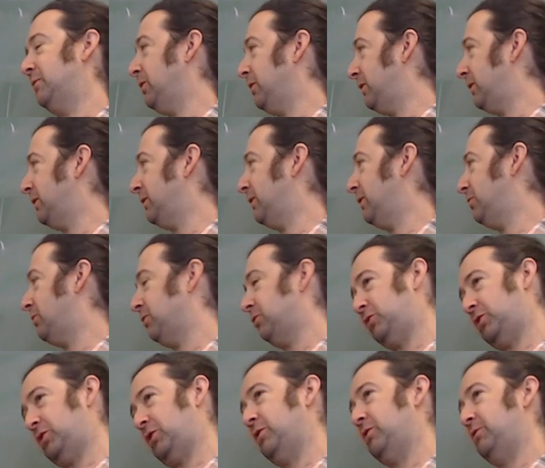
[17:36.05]
one thing that you could
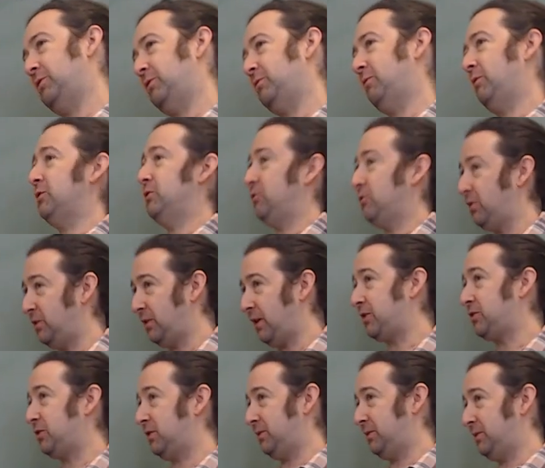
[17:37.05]
show, you, you could
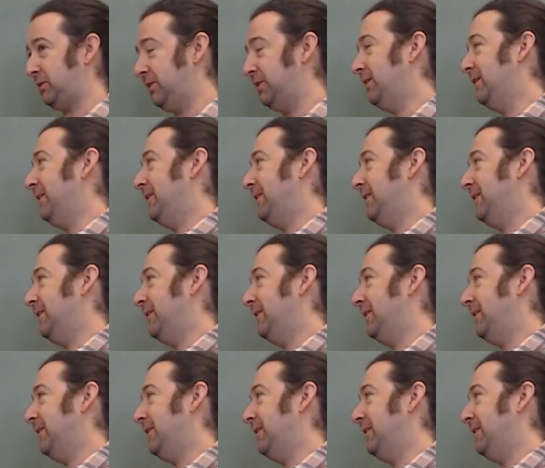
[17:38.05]
actually.